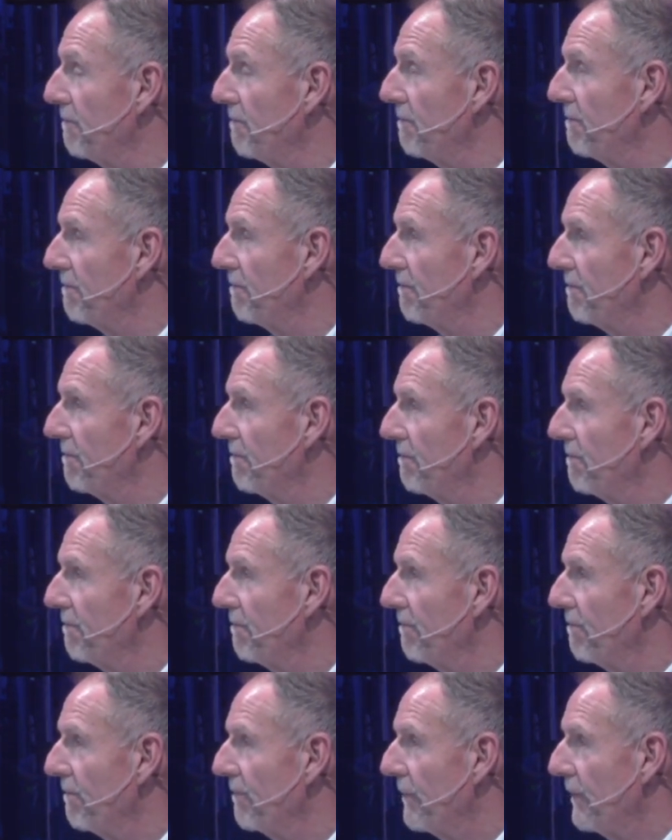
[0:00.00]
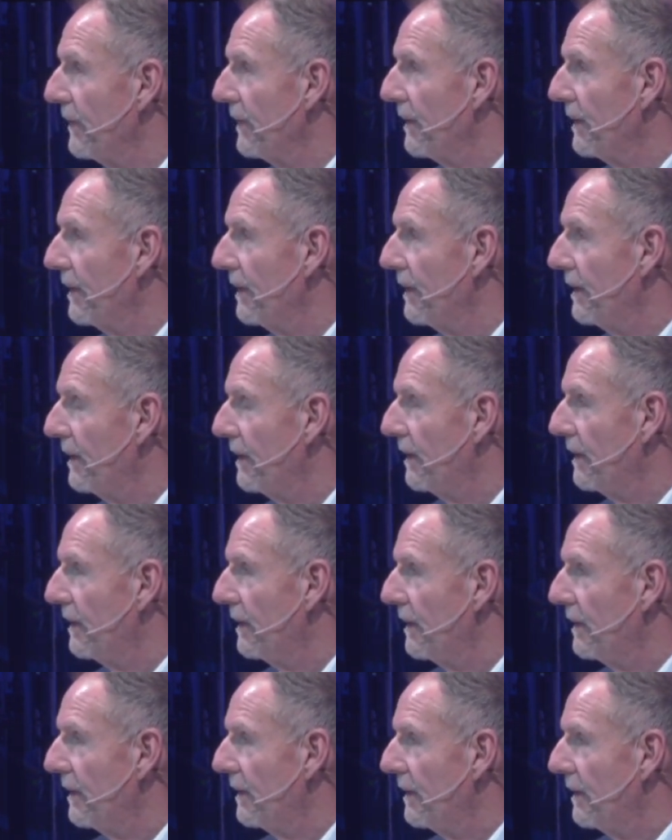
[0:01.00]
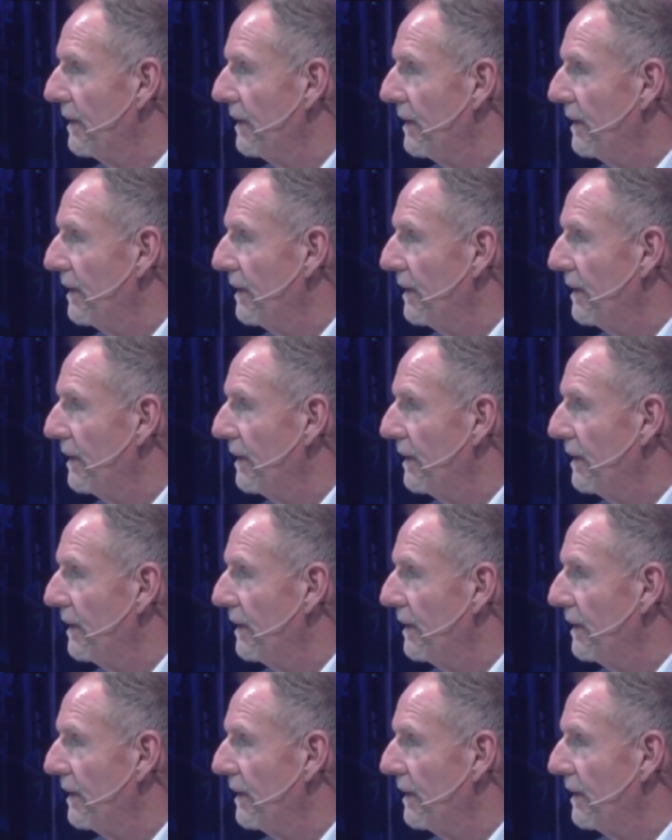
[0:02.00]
[no speech]